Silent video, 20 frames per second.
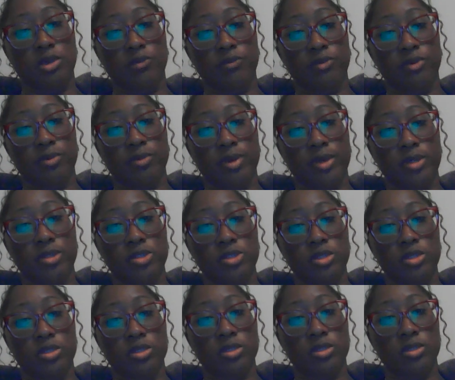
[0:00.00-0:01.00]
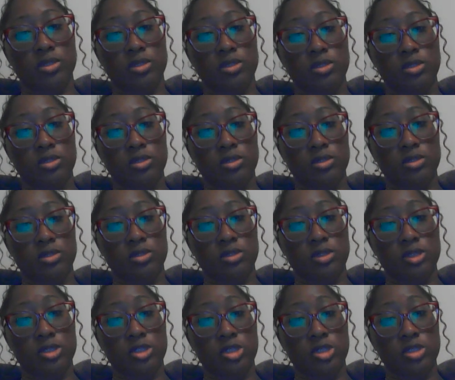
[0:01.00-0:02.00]
information
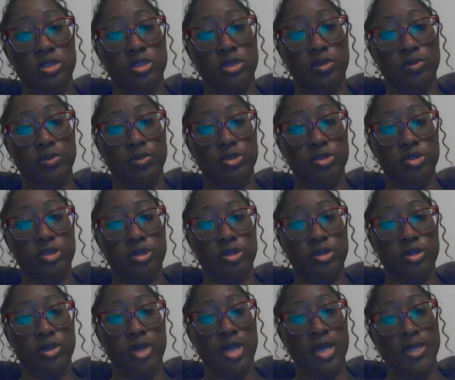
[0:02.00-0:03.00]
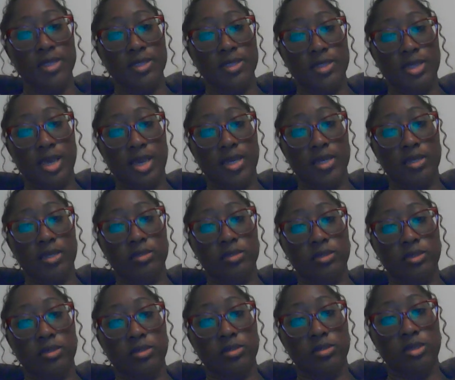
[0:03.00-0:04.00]
such as temperature,
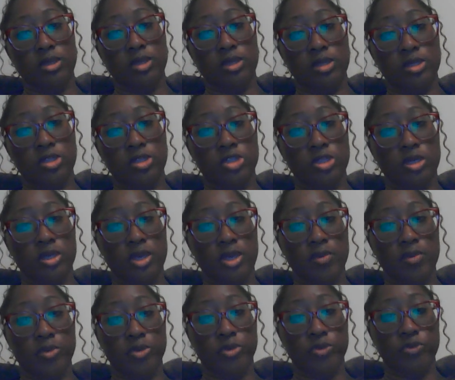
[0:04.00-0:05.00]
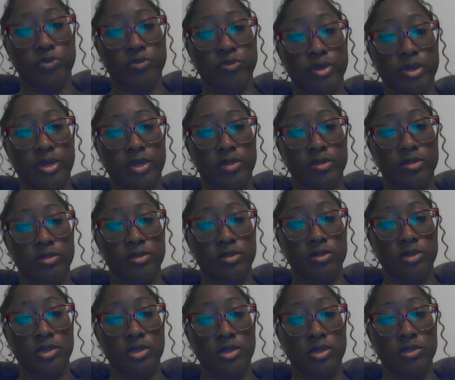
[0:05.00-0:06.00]
taste, touch, and movement.
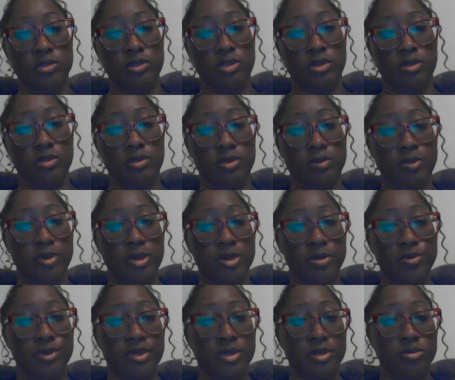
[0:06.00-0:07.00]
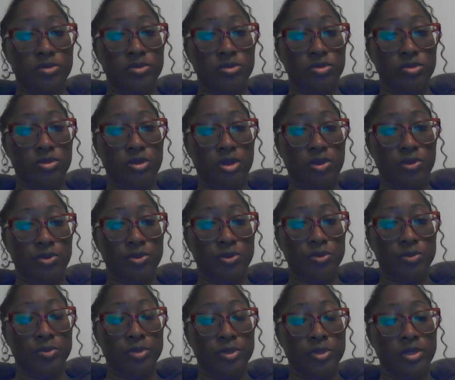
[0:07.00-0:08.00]
So the parietal
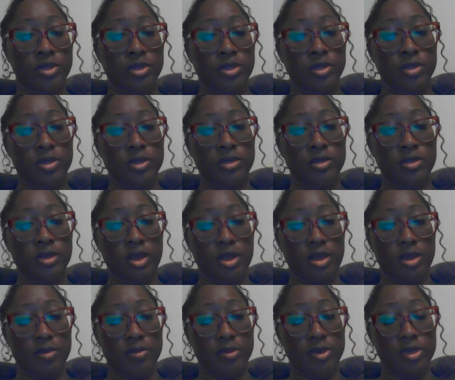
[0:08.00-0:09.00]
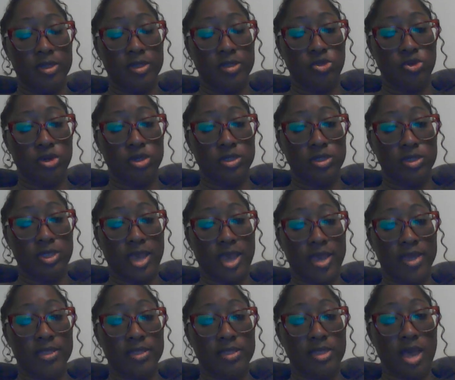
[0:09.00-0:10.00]
lobe is your
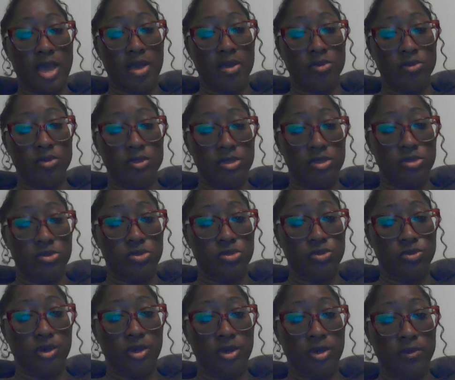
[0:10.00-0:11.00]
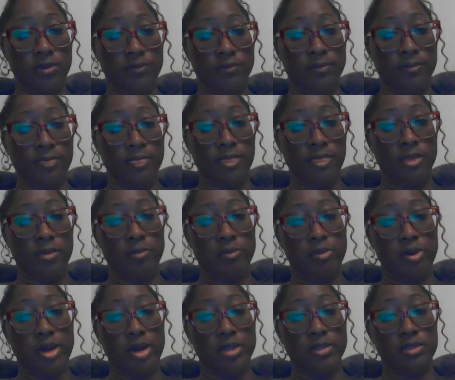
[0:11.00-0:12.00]
tactile sensory,
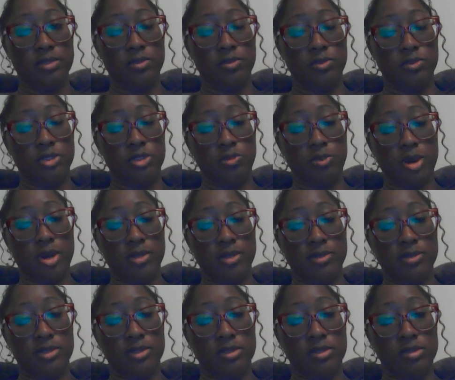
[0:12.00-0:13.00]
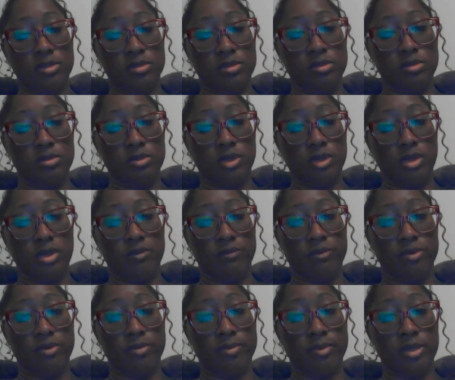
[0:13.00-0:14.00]
which processes
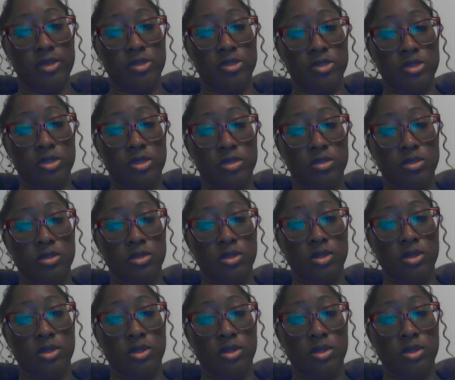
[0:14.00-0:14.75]
information